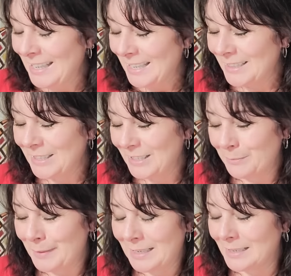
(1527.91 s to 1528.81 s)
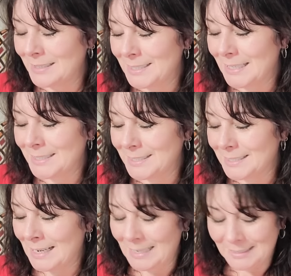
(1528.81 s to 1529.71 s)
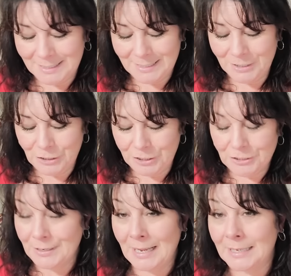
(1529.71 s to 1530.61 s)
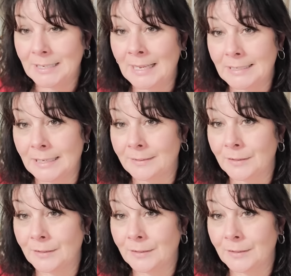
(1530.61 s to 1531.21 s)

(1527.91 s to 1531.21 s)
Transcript: Because it's not, you're, you're not connecting.